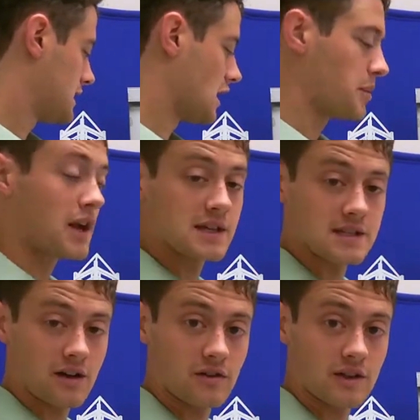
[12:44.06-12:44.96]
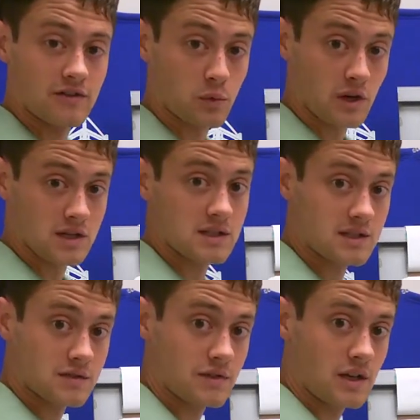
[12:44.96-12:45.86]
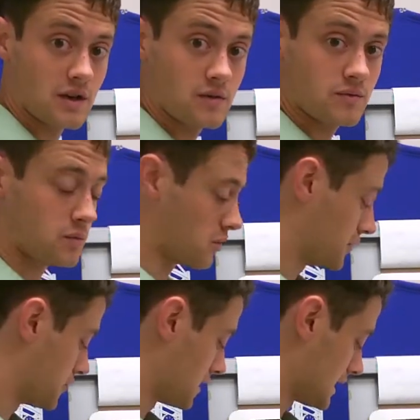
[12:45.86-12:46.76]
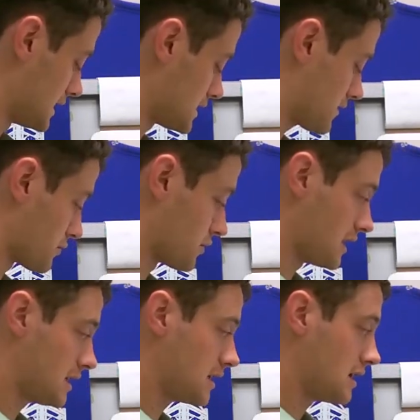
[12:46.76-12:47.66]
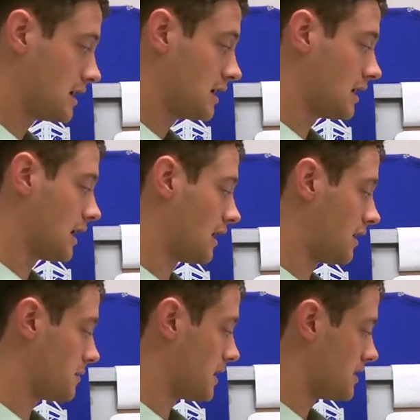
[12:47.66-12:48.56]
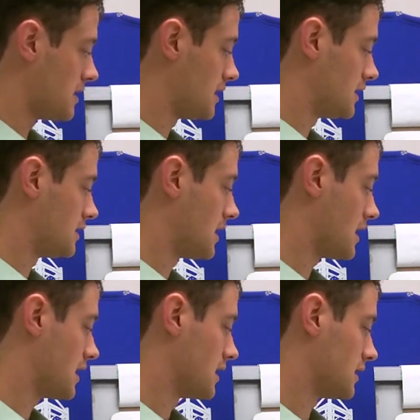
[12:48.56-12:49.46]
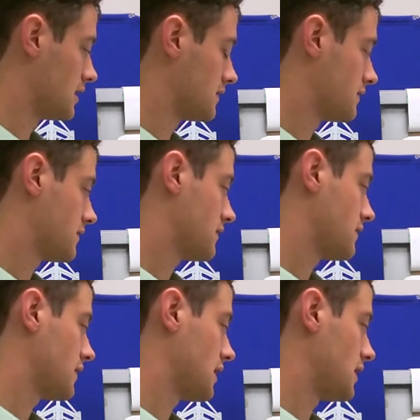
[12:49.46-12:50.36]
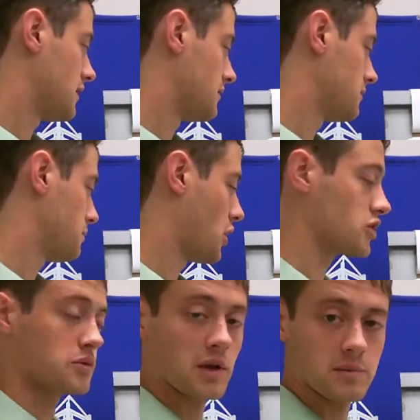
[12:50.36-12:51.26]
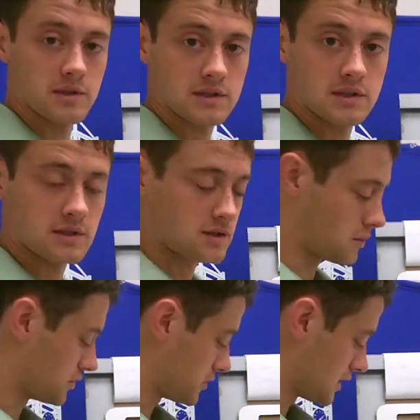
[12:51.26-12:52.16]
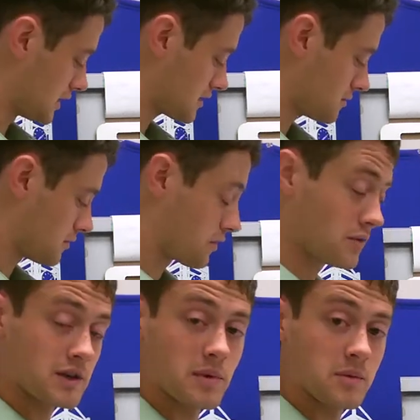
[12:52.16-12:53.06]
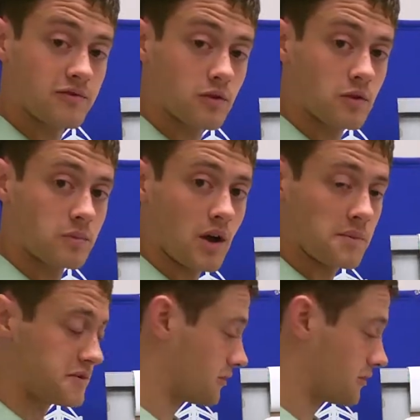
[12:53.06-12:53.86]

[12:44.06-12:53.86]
to help you guys out, if you watch this video, we'll do at least 3 and then a partial payment. So we'll do at least 3 and maybe 4 problems